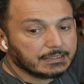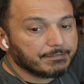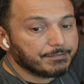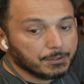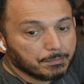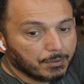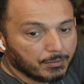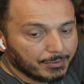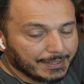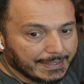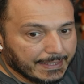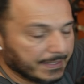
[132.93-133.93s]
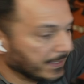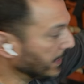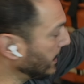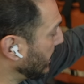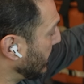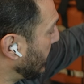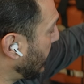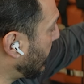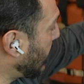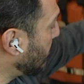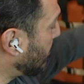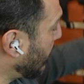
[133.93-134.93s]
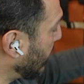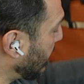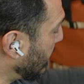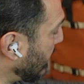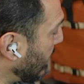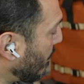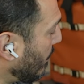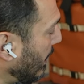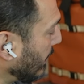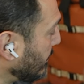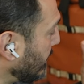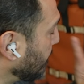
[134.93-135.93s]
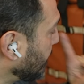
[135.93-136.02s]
fuel pump relay. But no, actually,